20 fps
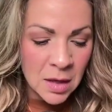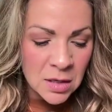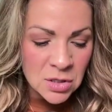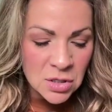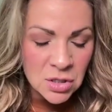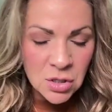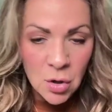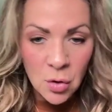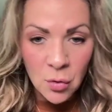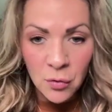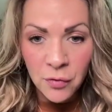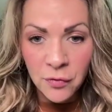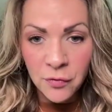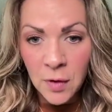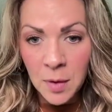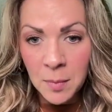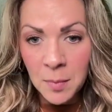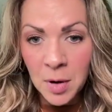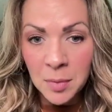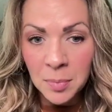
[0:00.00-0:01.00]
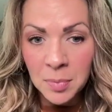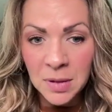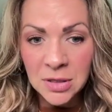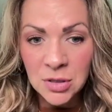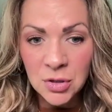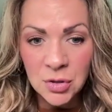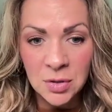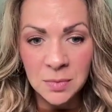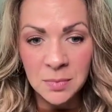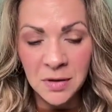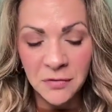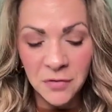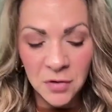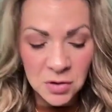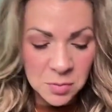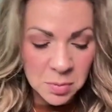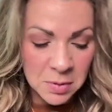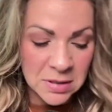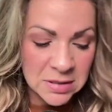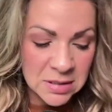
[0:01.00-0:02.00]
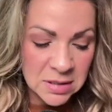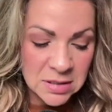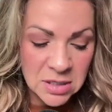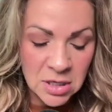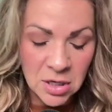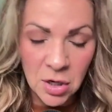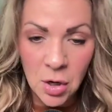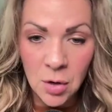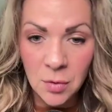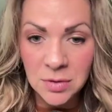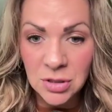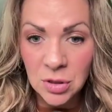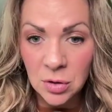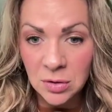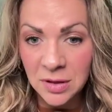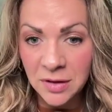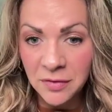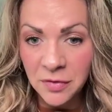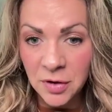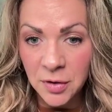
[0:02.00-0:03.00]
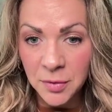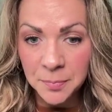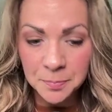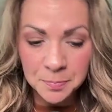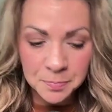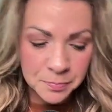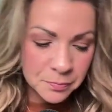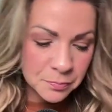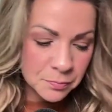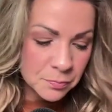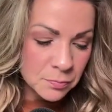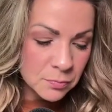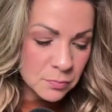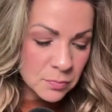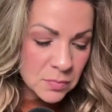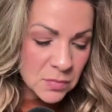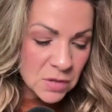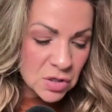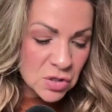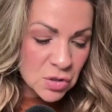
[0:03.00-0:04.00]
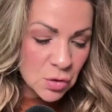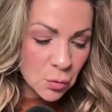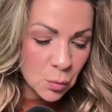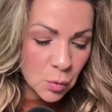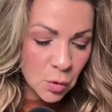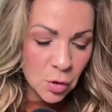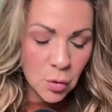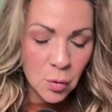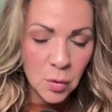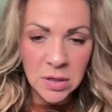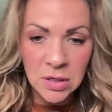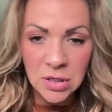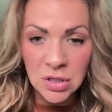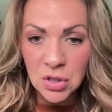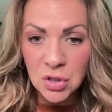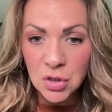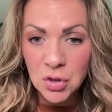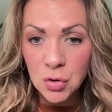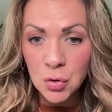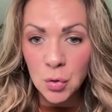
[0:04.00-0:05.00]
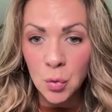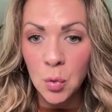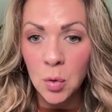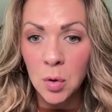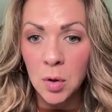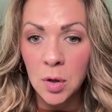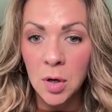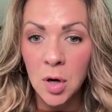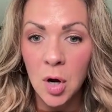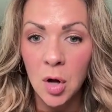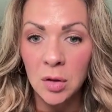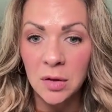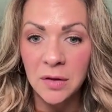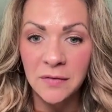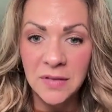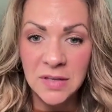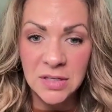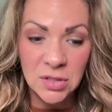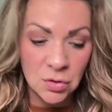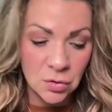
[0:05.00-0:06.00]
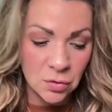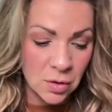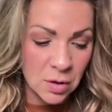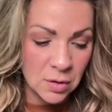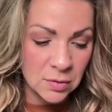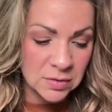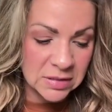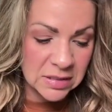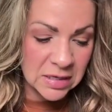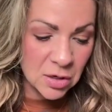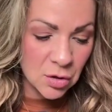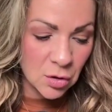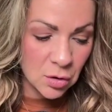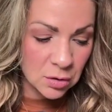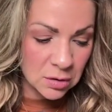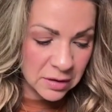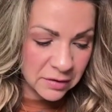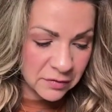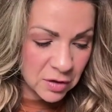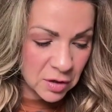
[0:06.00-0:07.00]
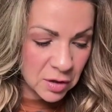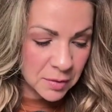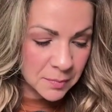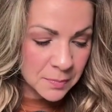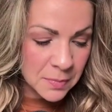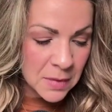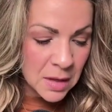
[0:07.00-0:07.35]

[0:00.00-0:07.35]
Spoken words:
So from our bloodstream, the first place it's going to go is our liver. So we're going to store all of this glucose in our liver.